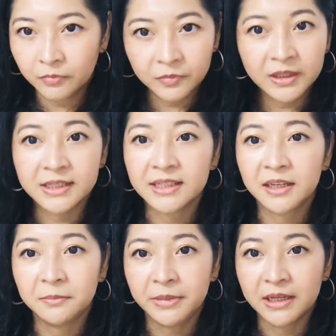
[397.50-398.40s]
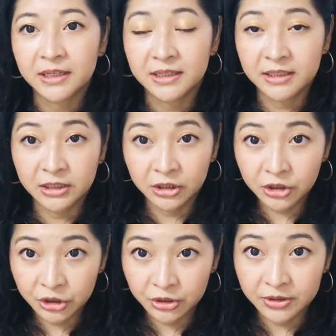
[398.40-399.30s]
This can be a
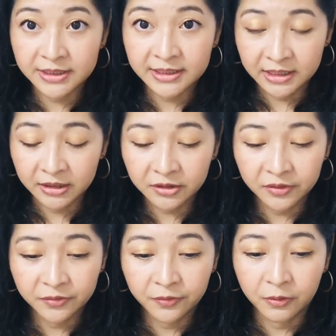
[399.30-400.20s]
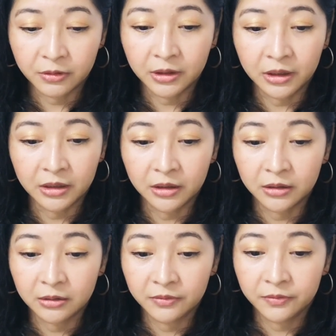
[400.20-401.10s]
signature scent for
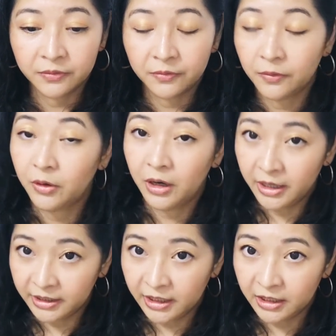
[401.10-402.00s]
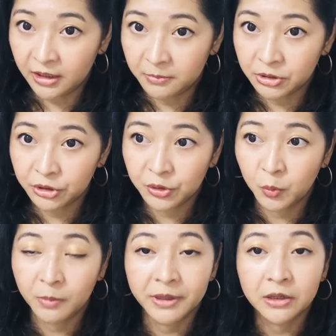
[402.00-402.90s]
again, a mature
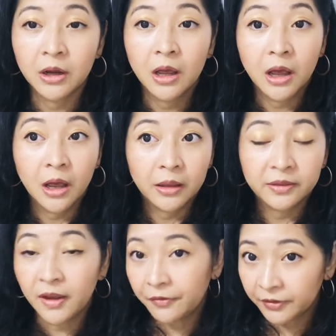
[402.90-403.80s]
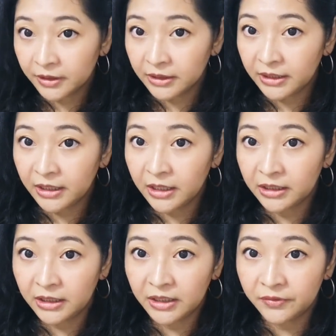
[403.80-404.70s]
woman. Definitely
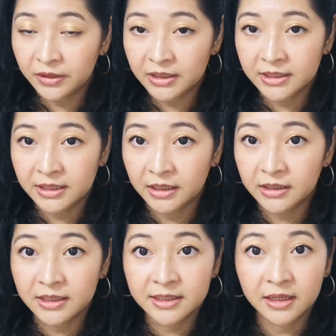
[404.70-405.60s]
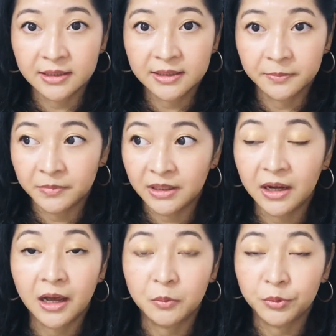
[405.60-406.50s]
an evening scent. It's not something
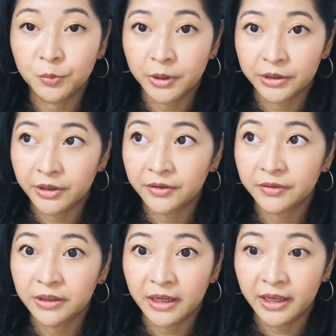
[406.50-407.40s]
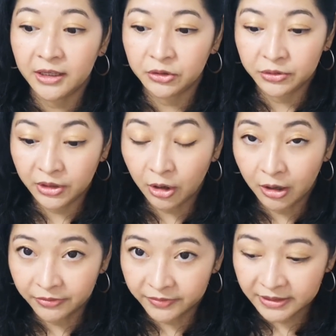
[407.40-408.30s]
I would wear every day to the
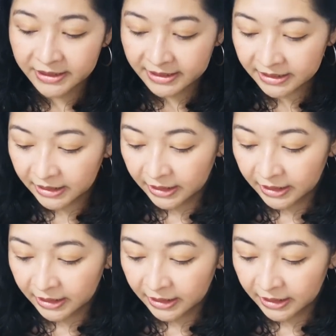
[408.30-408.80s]
office,